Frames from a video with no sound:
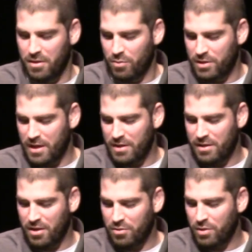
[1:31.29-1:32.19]
We sat
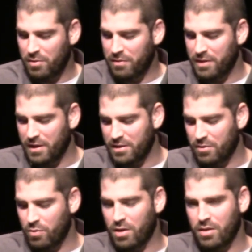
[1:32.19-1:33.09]
down, we
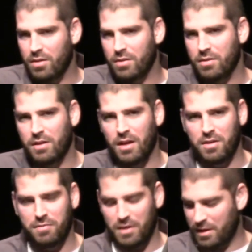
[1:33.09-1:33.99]
reflected what are
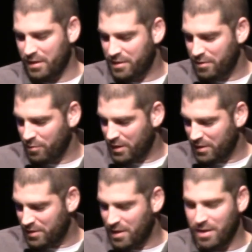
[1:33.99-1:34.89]
kind of like, we
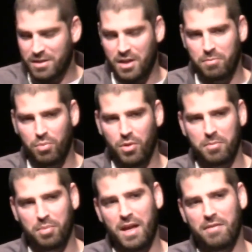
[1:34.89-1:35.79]
can say, a
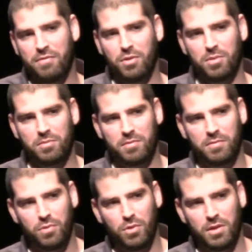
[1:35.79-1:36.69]
10-point platform
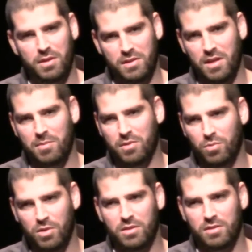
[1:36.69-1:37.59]
for Islamic
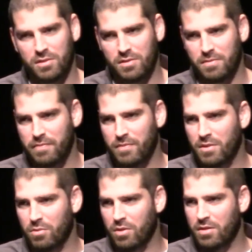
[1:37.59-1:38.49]
workers.
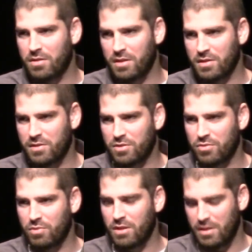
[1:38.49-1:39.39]
What are the things that
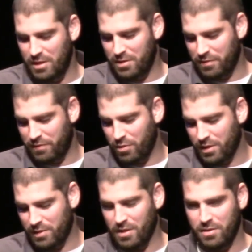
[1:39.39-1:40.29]
you really need to
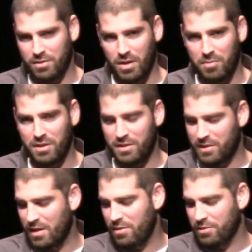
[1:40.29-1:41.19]
focus on? So I'm going to
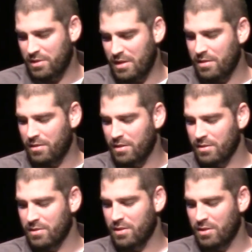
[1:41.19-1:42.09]
say those 10
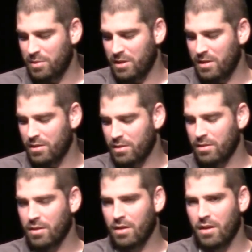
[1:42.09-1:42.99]
things in the beginning.